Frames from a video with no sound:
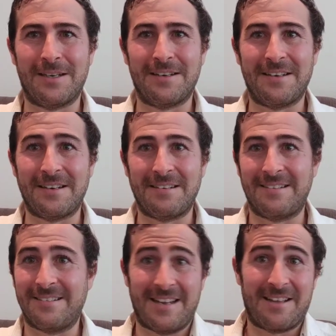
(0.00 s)
and
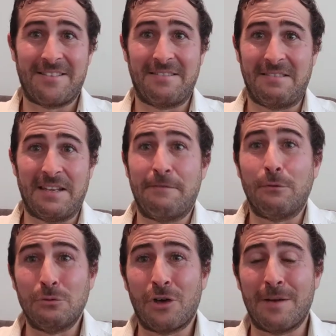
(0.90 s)
now they're
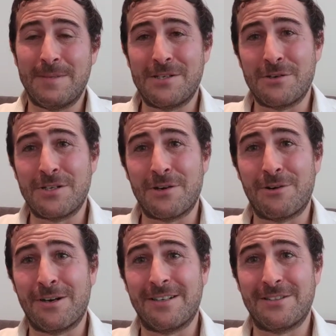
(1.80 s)
full time in
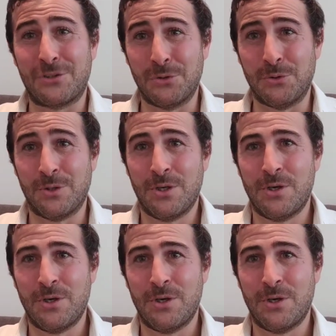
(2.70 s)
doTERRA too.